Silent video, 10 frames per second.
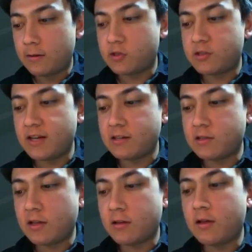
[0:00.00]
They're
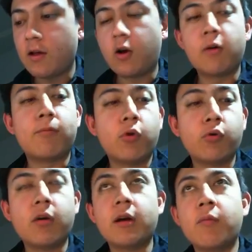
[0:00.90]
states that our
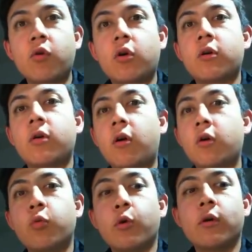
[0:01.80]
program or our
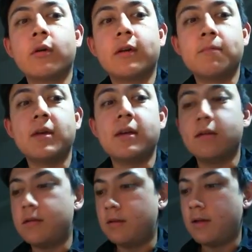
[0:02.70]
hardware can
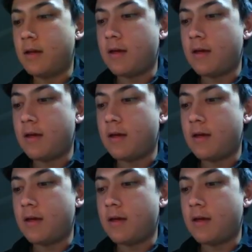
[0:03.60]
be in.